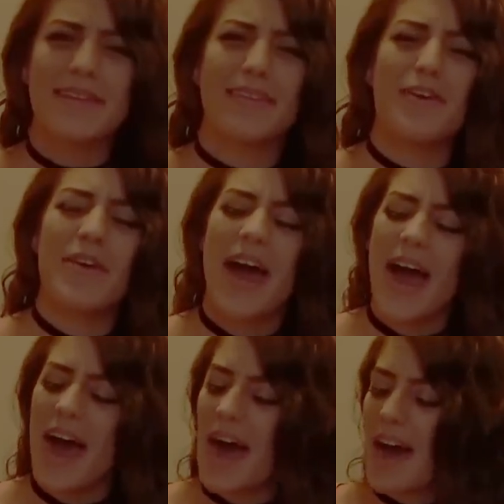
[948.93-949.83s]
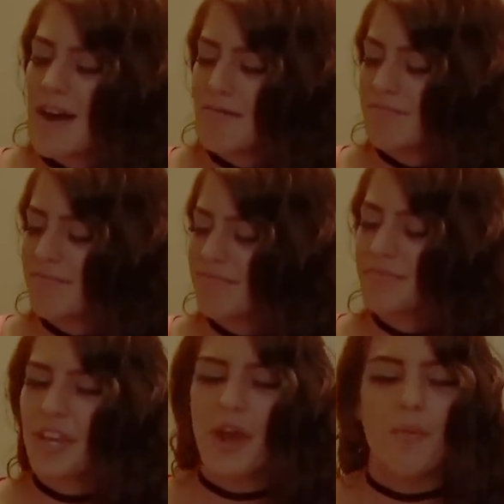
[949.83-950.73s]
So
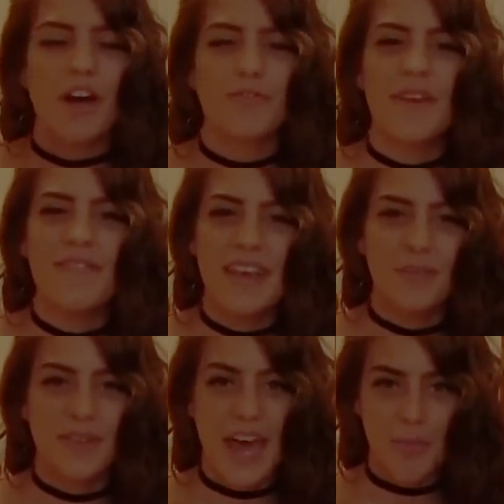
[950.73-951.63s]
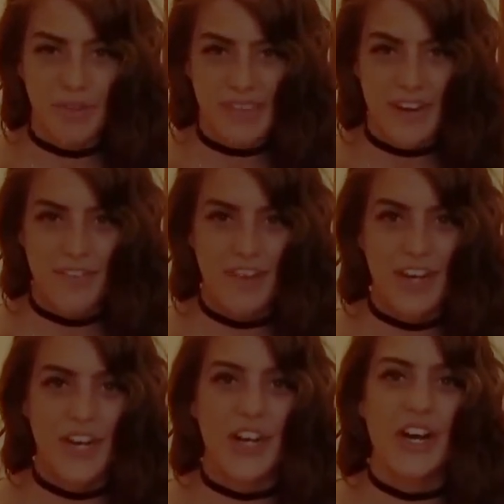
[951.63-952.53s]
I wash my face with the apple cider
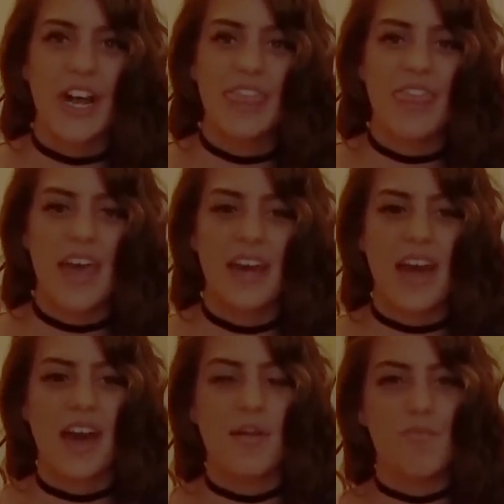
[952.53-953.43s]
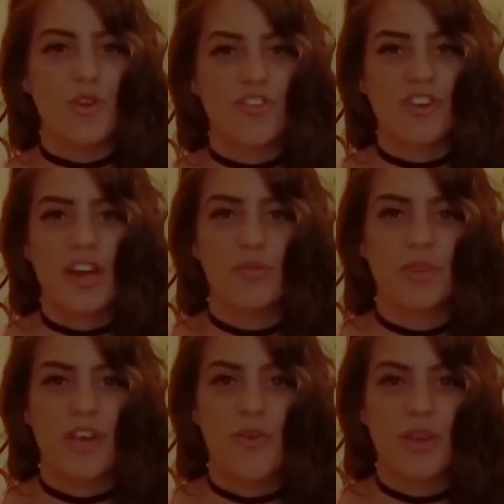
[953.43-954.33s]
vinegar and then I moisturize
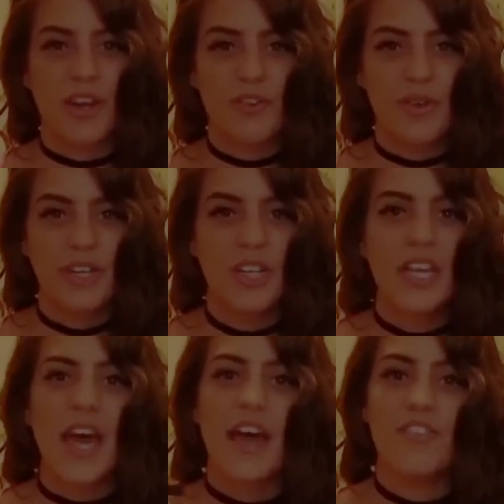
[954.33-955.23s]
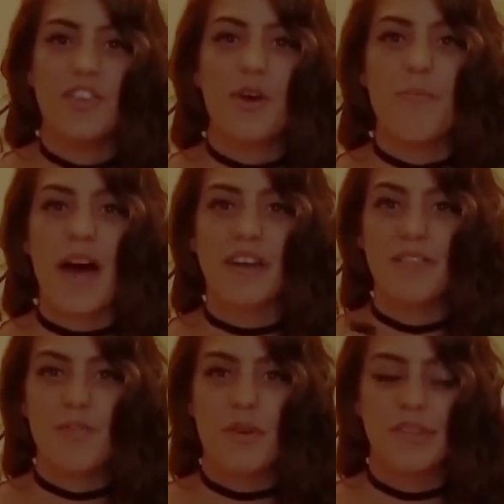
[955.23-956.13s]
with coconut oil. I do go back
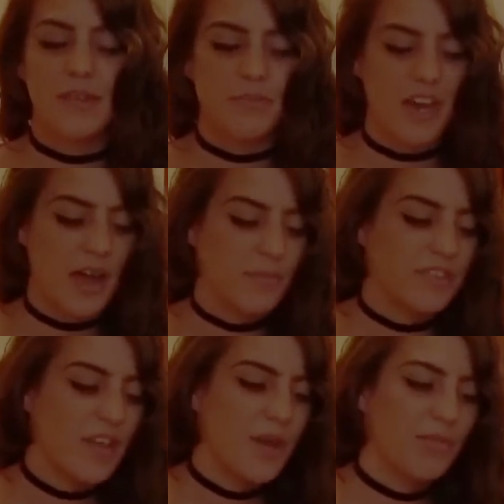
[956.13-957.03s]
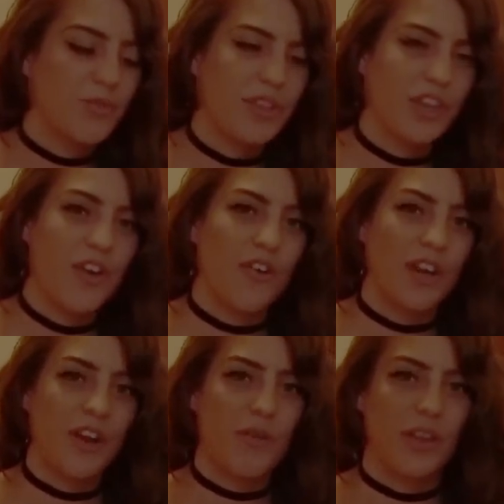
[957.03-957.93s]
and forth sometimes between the
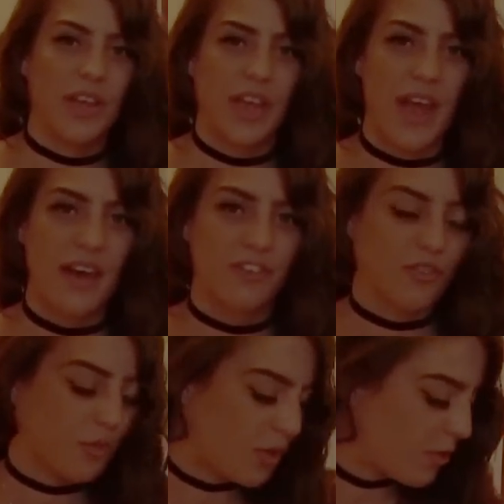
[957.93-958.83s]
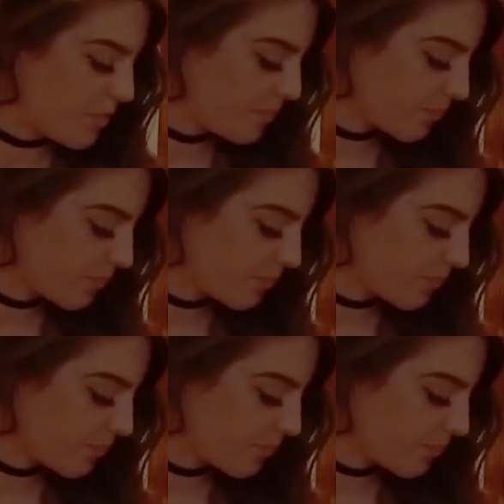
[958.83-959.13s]
coconut oil and castor oil.